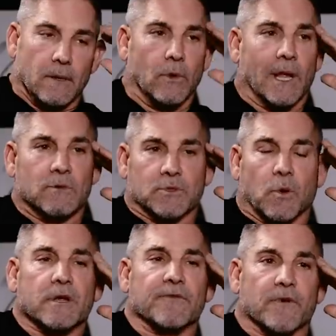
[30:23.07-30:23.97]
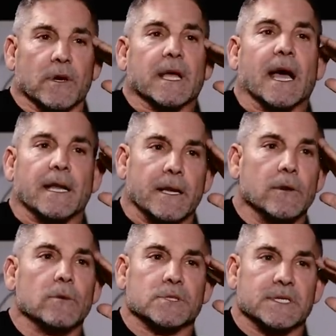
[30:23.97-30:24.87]
Well, I was working for a guy and I
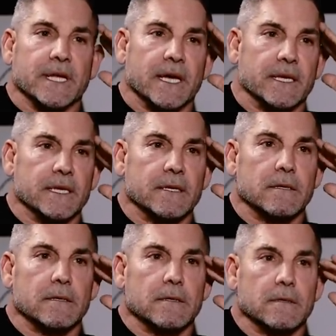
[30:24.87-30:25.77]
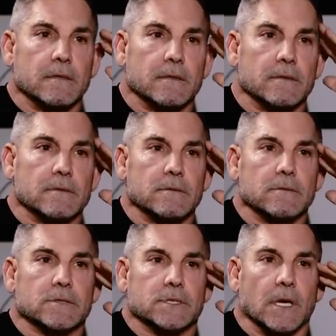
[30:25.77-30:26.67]
knew it was a dead end. Mm-hmm.
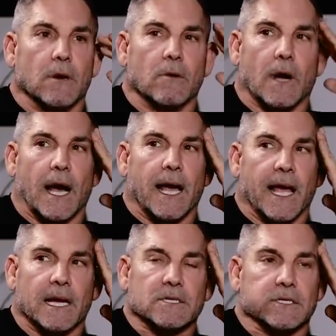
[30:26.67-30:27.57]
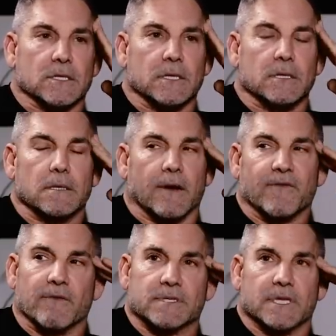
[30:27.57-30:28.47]
So I actually, I've
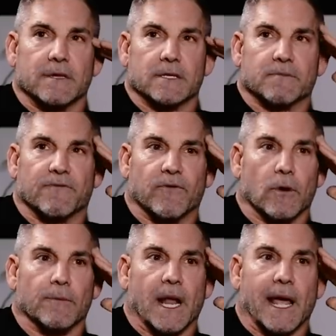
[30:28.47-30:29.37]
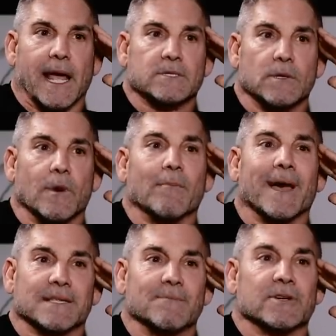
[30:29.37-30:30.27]
never said this before, but I actually went
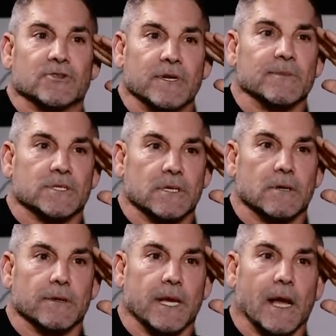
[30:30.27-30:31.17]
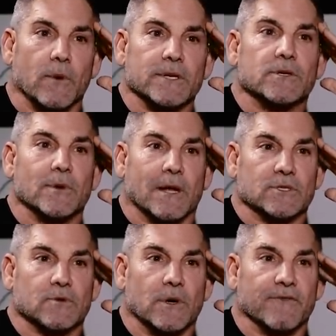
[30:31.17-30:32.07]
back to my treatment center that mm-hmm. I went to when I
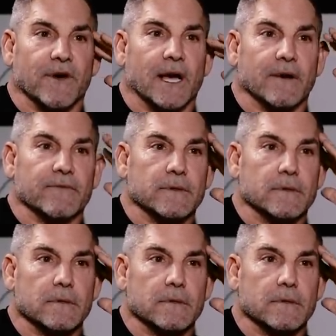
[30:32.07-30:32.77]
was 25.